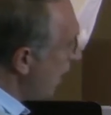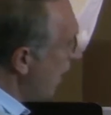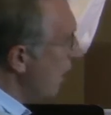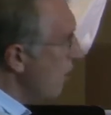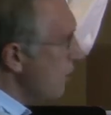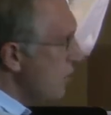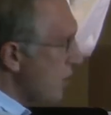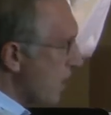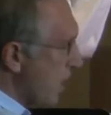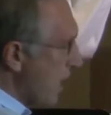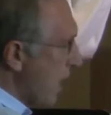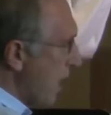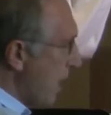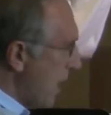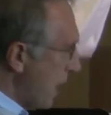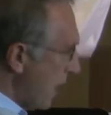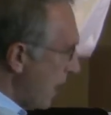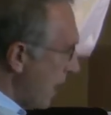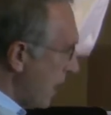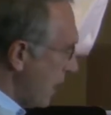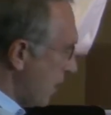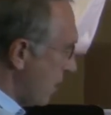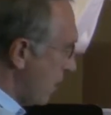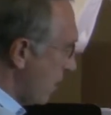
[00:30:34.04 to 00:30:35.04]
closely
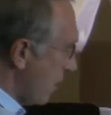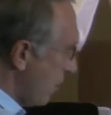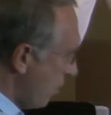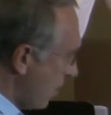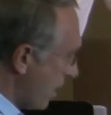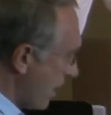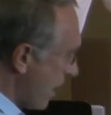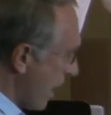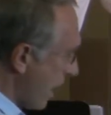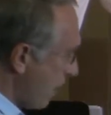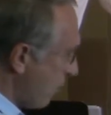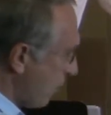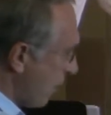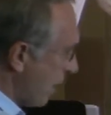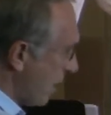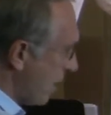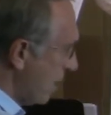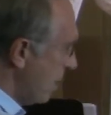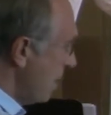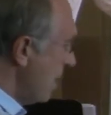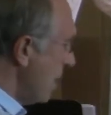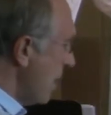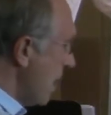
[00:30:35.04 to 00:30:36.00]
linked with that one,